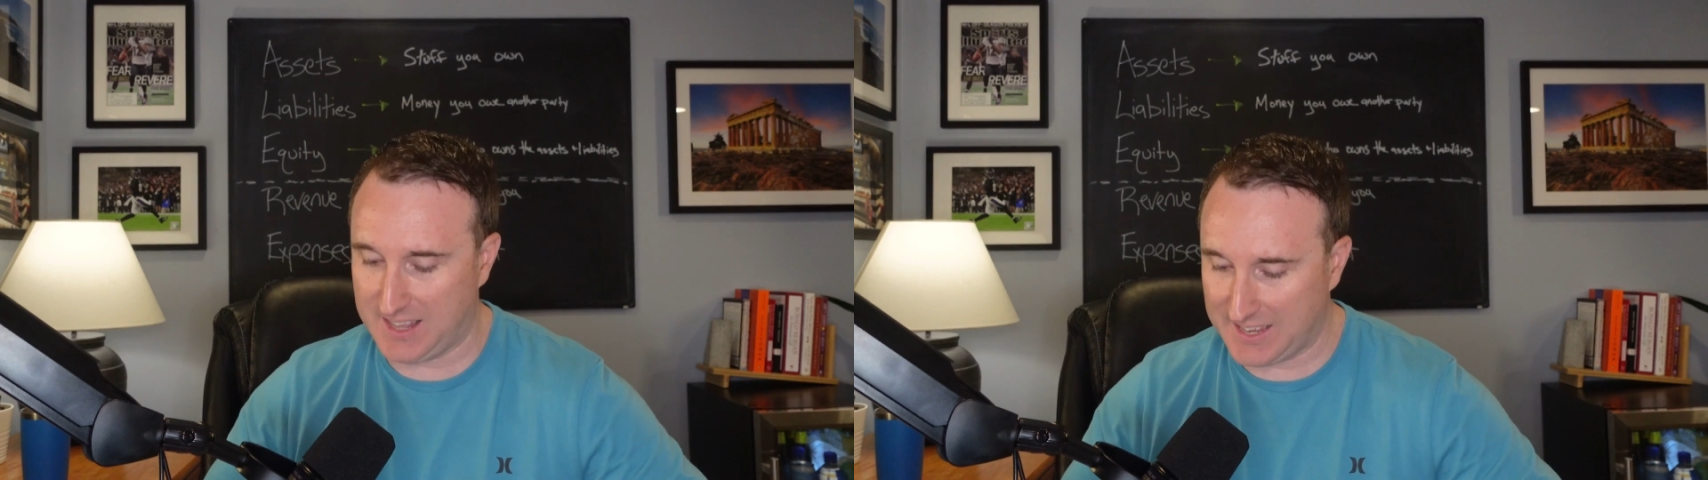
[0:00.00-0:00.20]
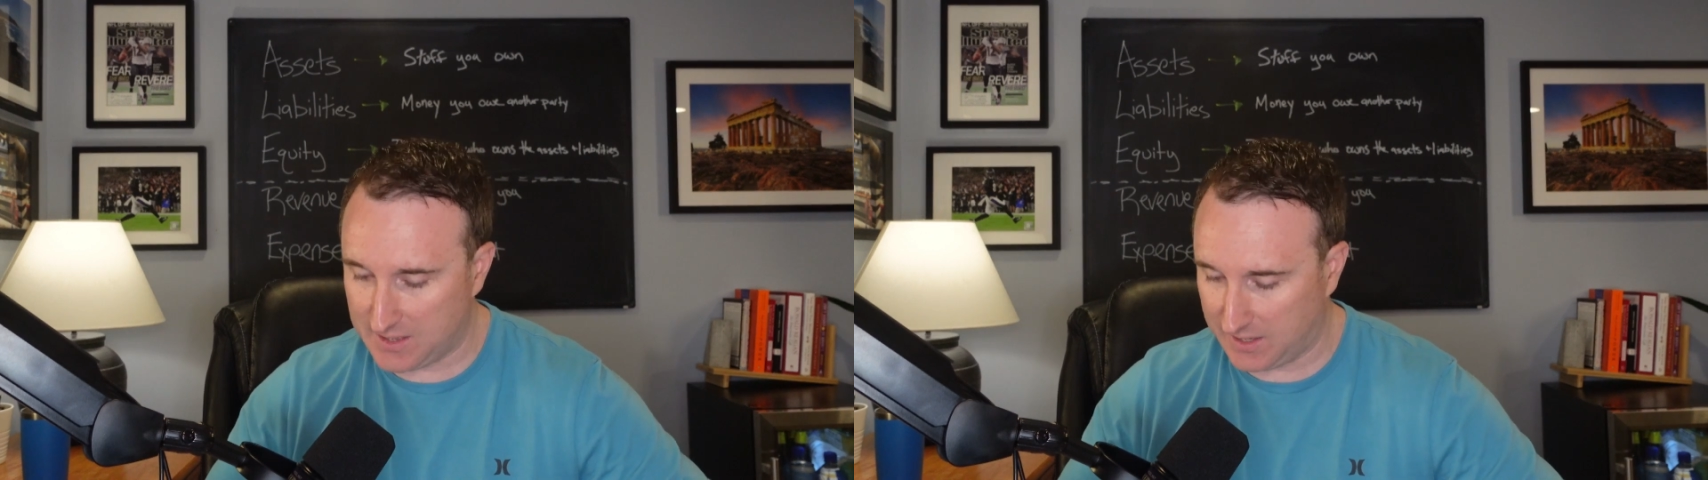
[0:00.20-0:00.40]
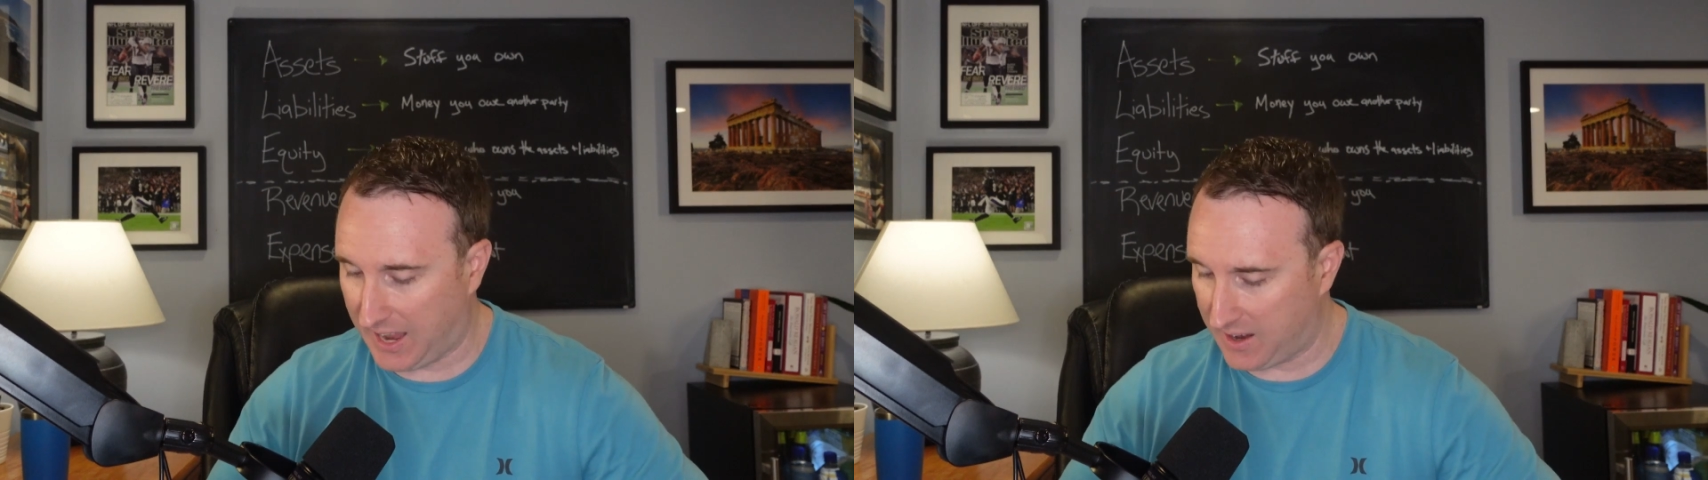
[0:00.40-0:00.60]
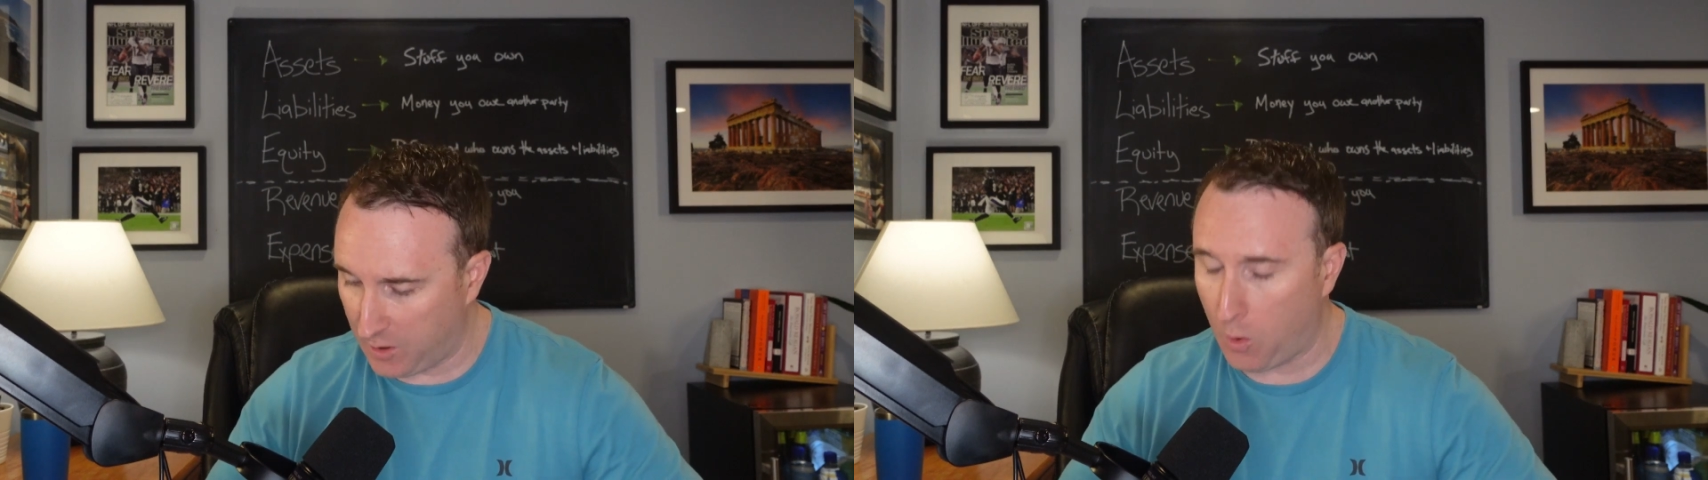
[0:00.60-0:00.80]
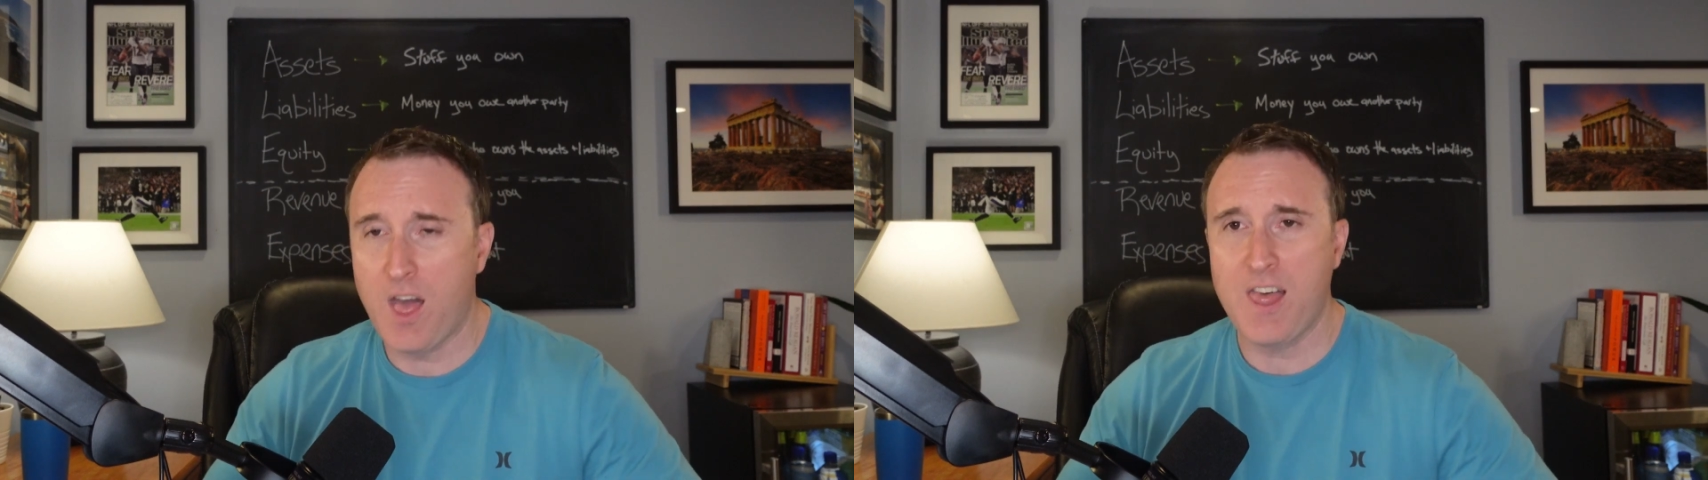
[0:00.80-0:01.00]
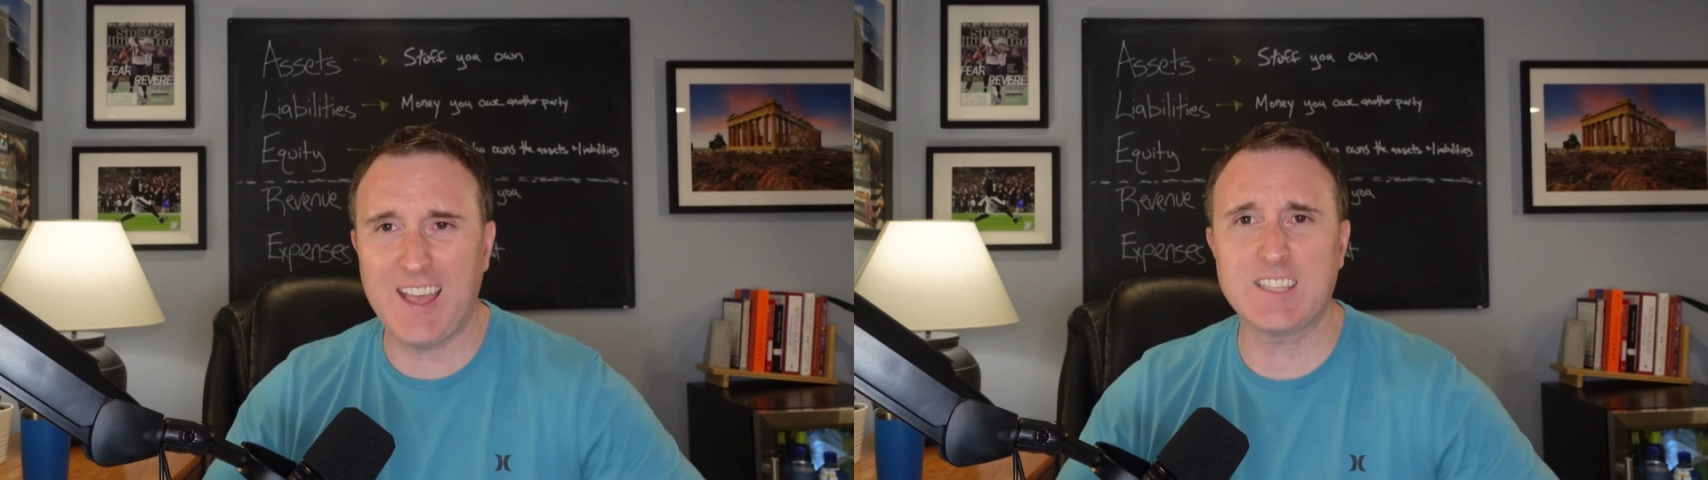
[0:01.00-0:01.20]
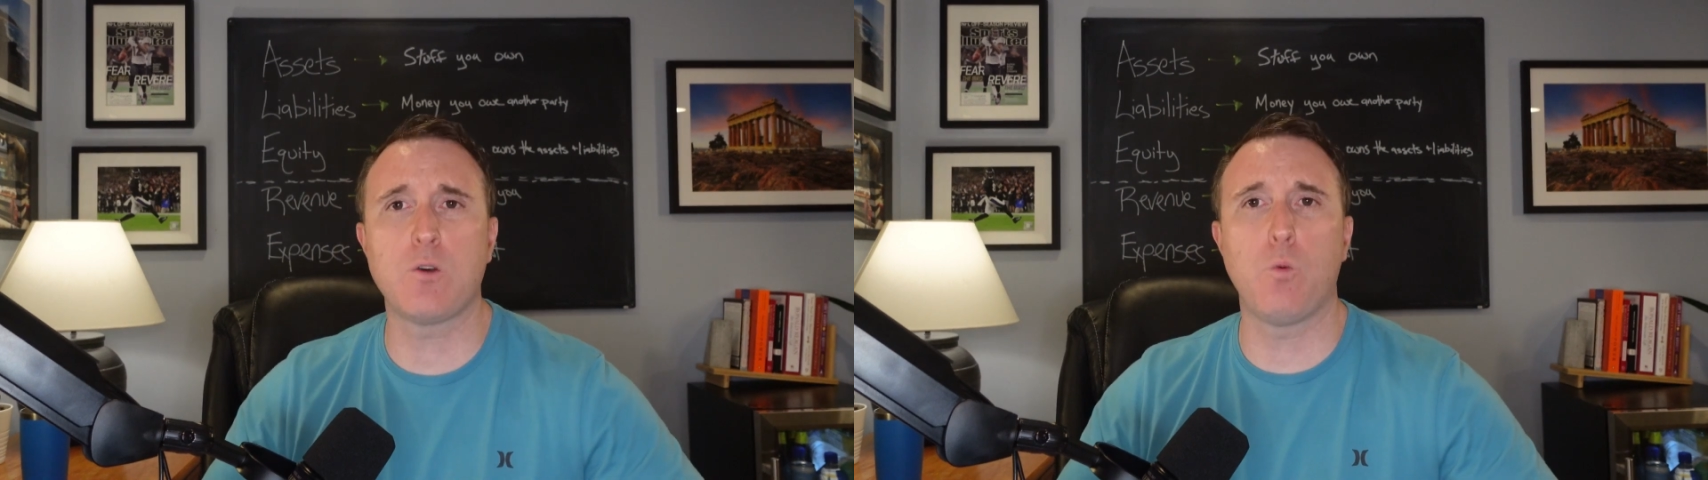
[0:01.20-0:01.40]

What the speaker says: That's the